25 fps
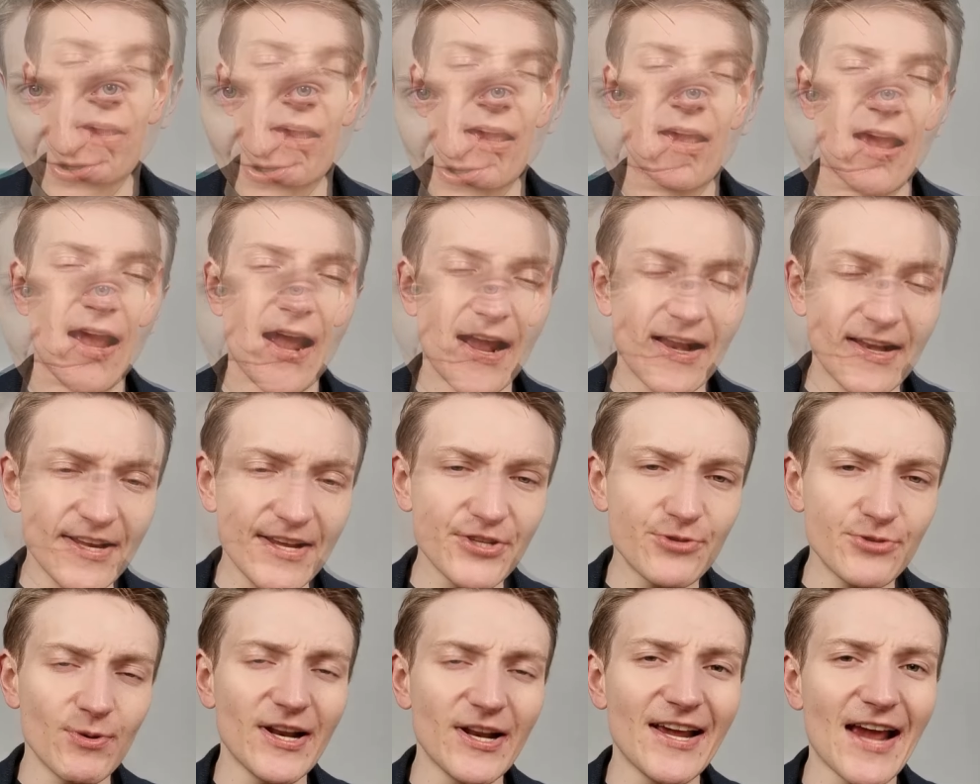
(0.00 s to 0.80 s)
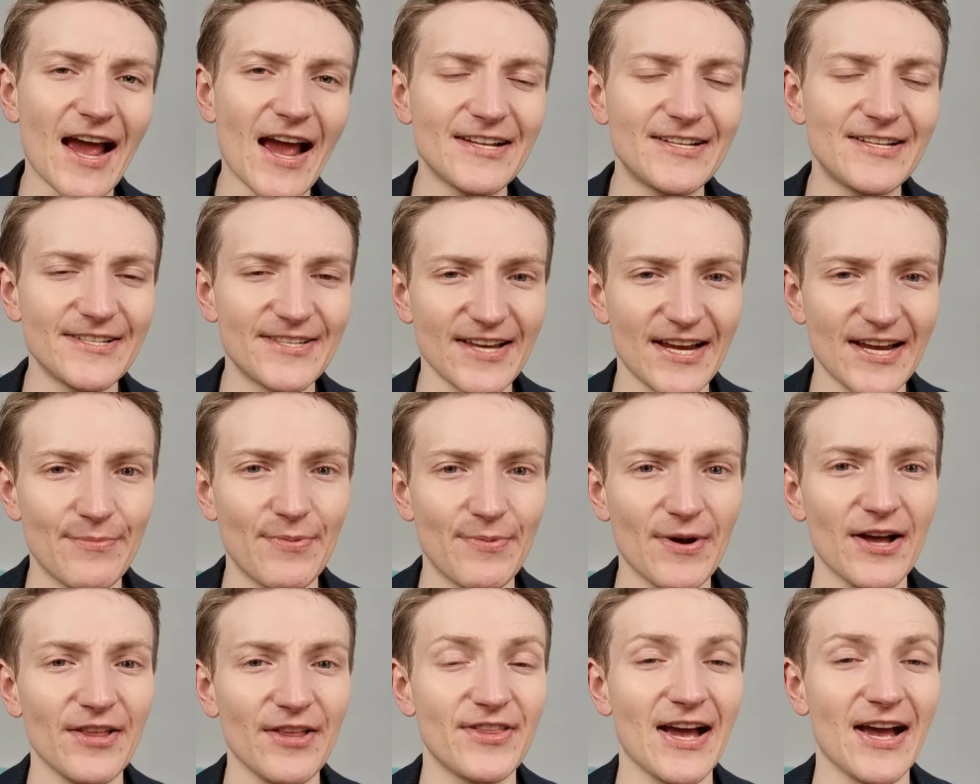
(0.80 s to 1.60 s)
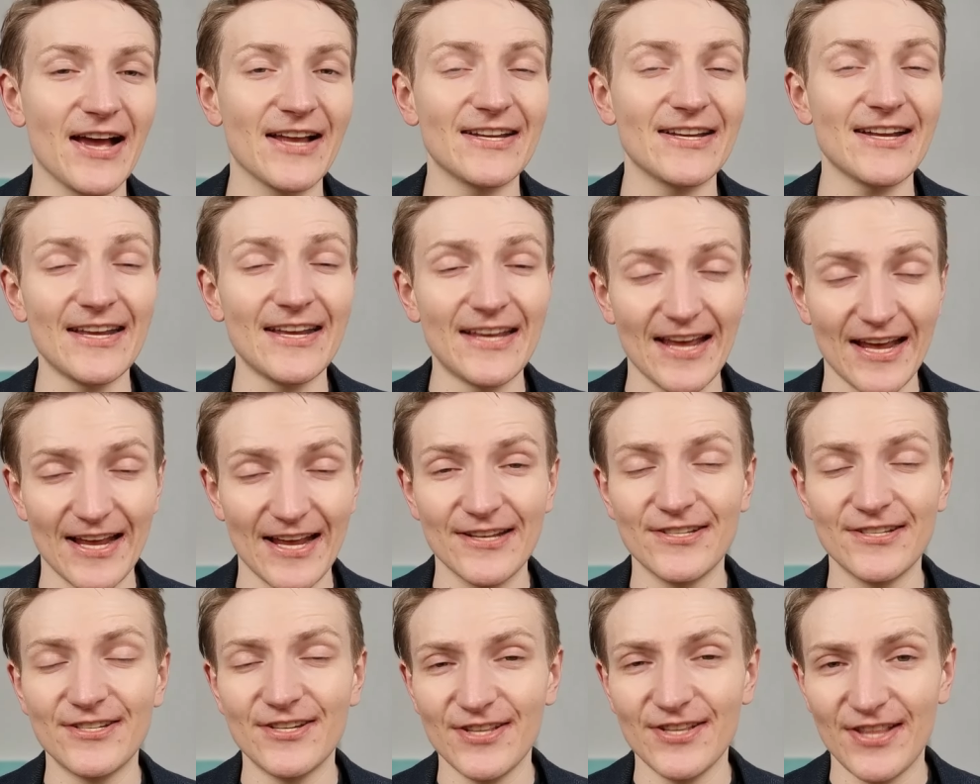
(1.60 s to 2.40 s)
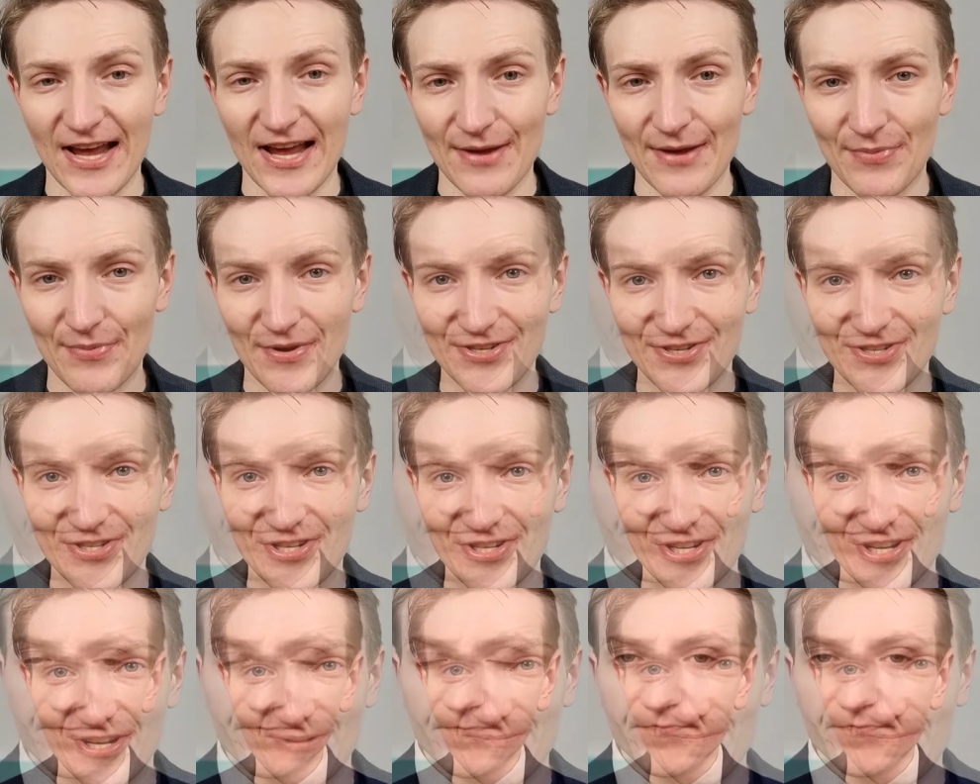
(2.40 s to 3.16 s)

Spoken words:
And here's what I had to say about that again to the ABC.